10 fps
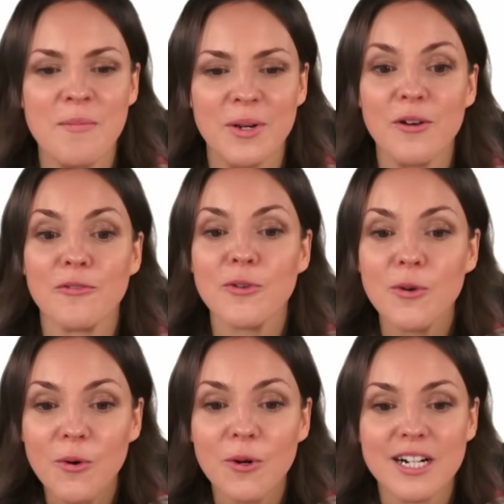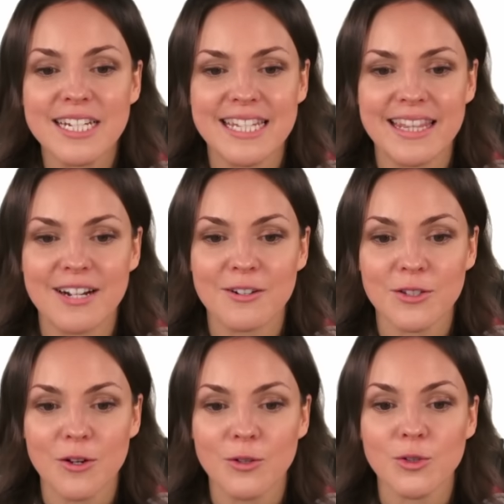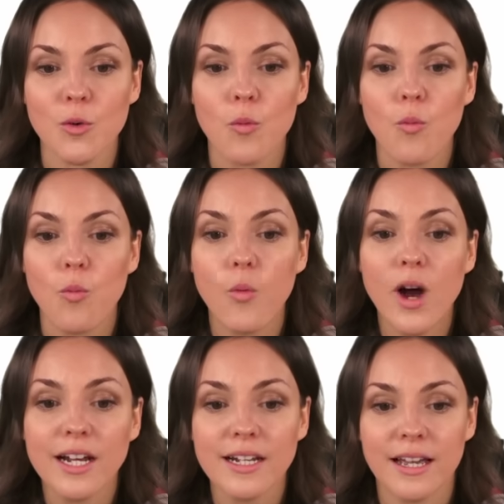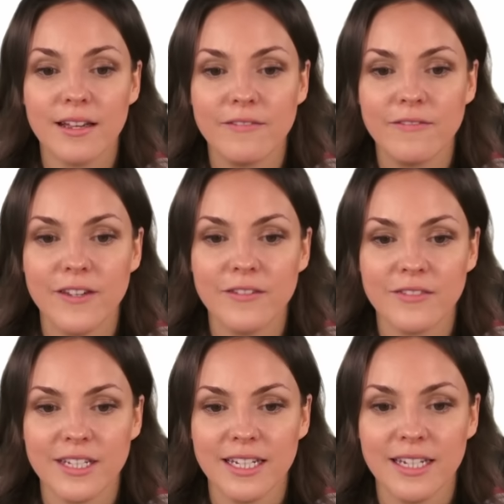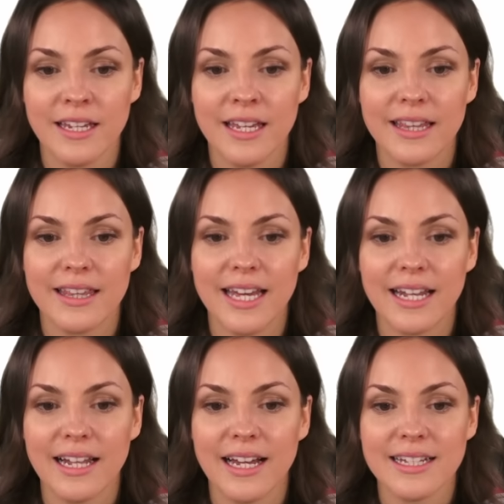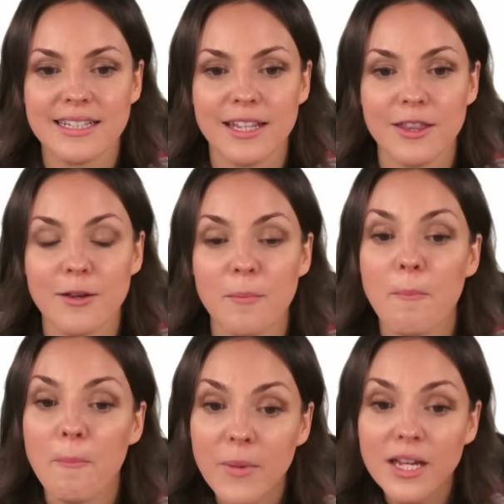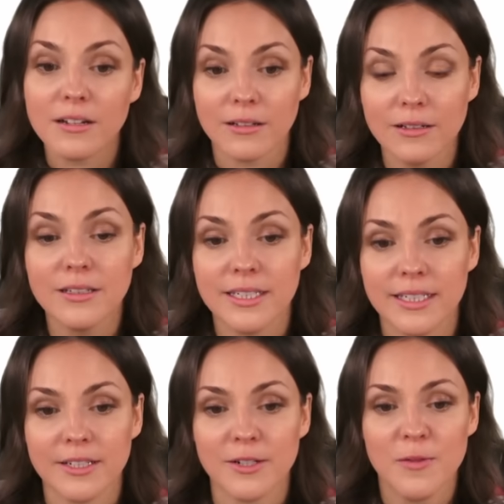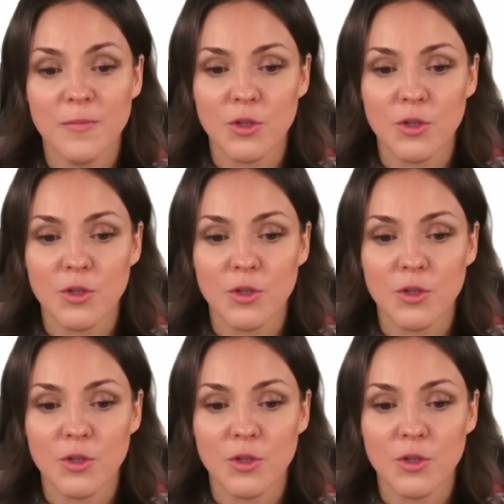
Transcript: But of course, there's also 150 that lies in the middle here.